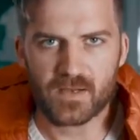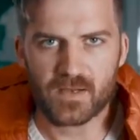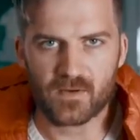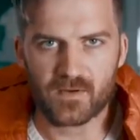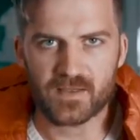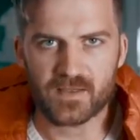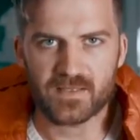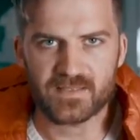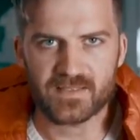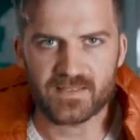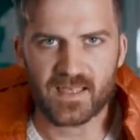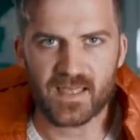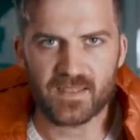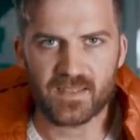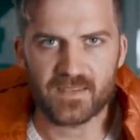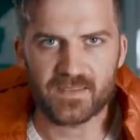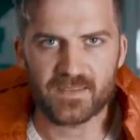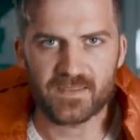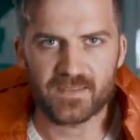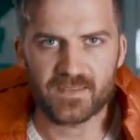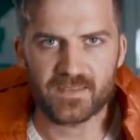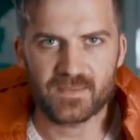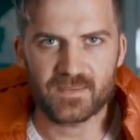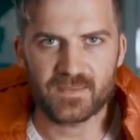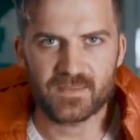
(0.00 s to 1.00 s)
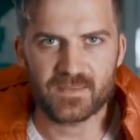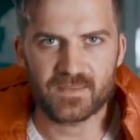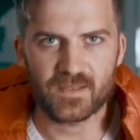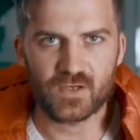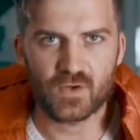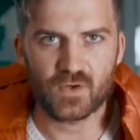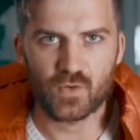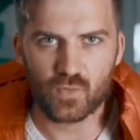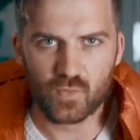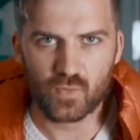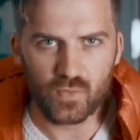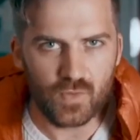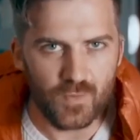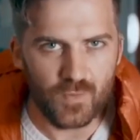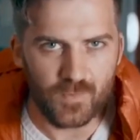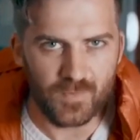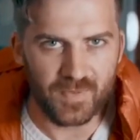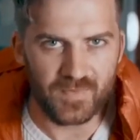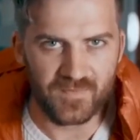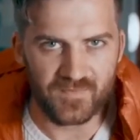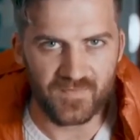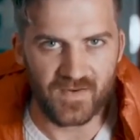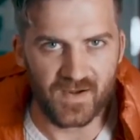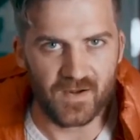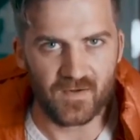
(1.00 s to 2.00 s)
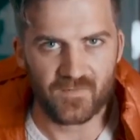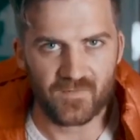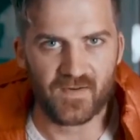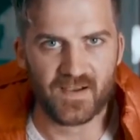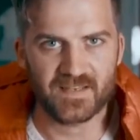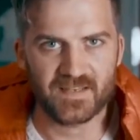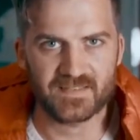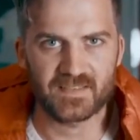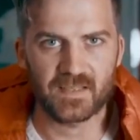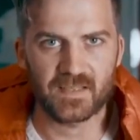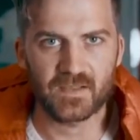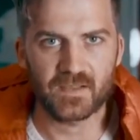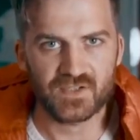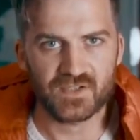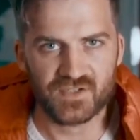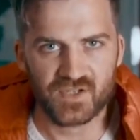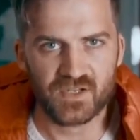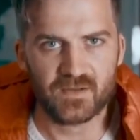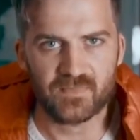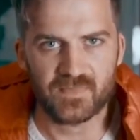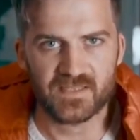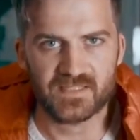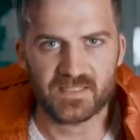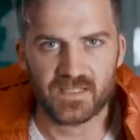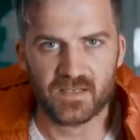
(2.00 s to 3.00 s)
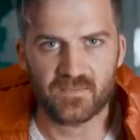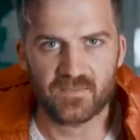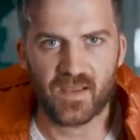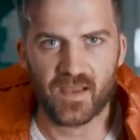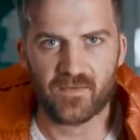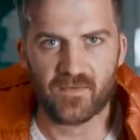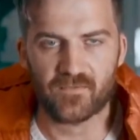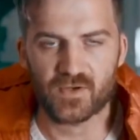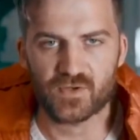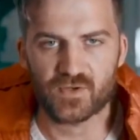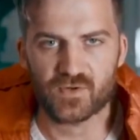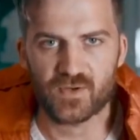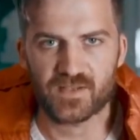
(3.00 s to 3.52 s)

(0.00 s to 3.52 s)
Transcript: here is that the group verifies the legitimacy of every